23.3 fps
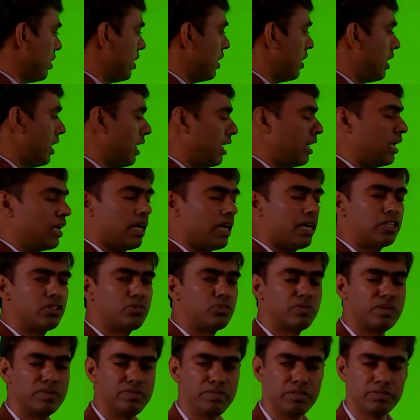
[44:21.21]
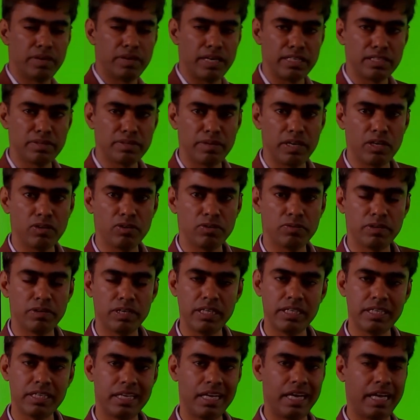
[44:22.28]
and last one we find the value of
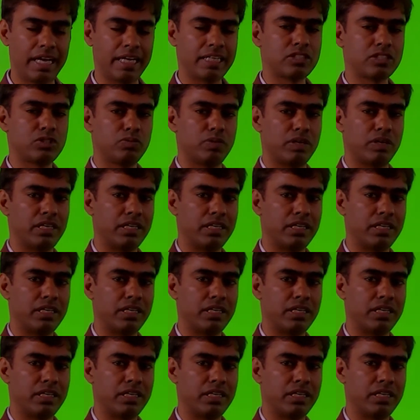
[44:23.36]
x1.